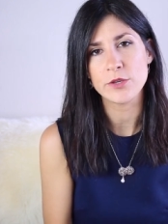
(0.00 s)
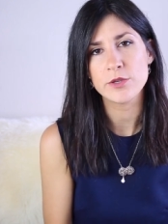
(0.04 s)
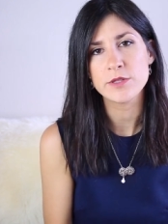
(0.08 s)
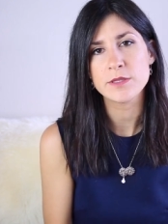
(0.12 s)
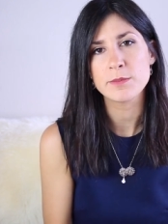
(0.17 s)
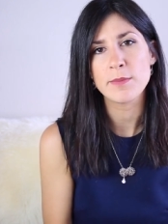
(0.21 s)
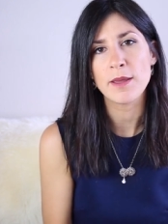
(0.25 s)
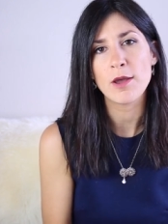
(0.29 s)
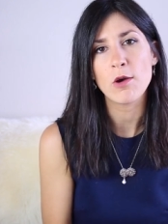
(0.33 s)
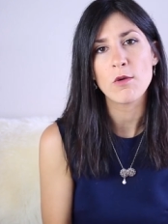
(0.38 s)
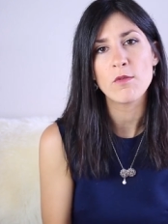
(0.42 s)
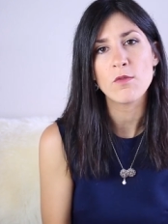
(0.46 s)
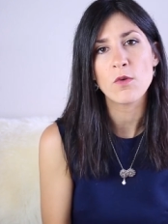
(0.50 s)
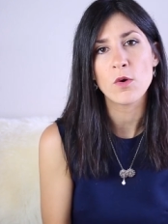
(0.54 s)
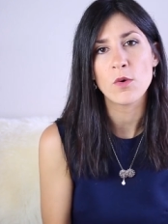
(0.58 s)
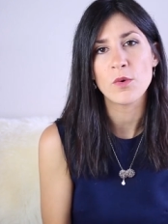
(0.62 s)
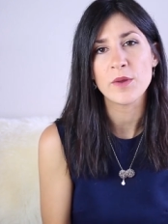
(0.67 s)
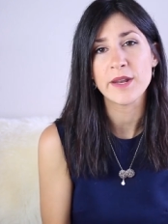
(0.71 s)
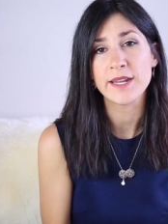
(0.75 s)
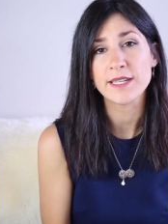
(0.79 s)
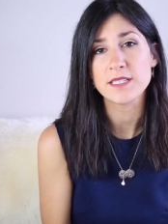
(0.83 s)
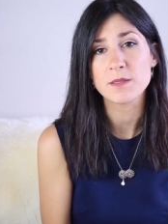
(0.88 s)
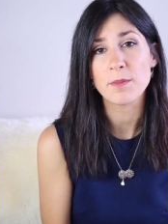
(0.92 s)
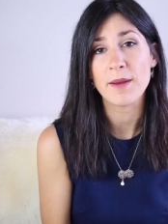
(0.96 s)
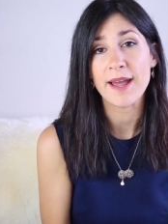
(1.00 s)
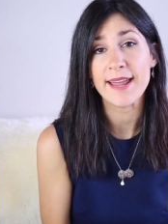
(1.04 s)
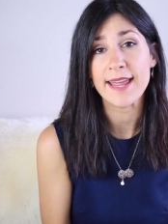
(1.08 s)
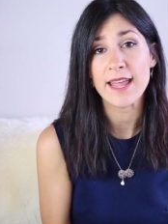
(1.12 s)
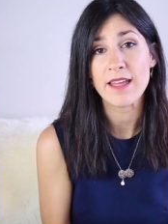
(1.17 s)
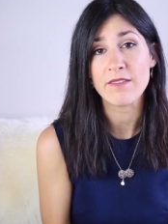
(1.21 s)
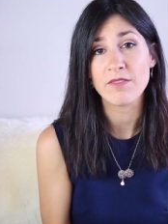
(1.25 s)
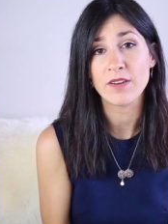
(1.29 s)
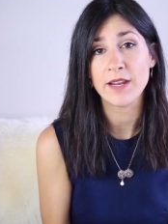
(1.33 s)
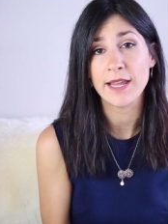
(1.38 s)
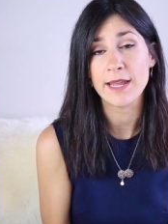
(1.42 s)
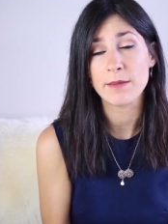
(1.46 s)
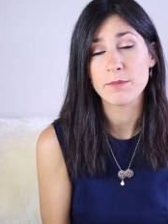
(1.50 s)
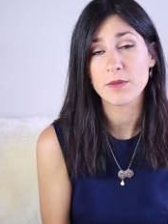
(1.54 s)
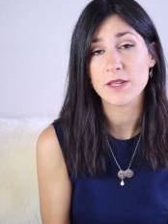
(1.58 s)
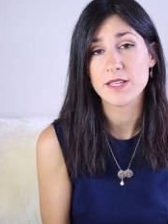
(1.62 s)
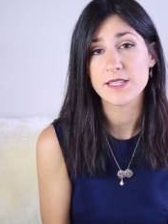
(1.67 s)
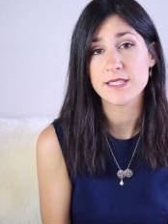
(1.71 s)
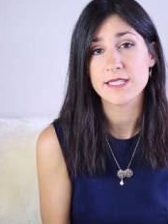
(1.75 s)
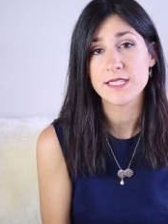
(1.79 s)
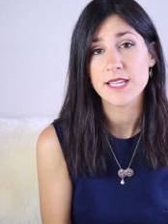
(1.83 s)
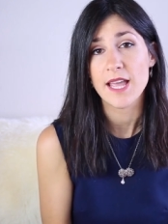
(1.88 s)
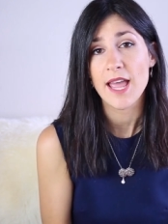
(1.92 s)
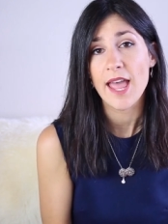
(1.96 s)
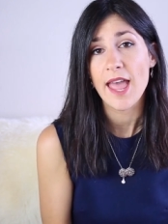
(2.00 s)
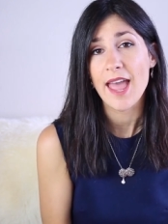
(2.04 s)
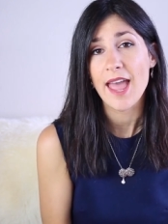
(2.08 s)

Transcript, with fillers: use mail forwarding to buy Everlane, because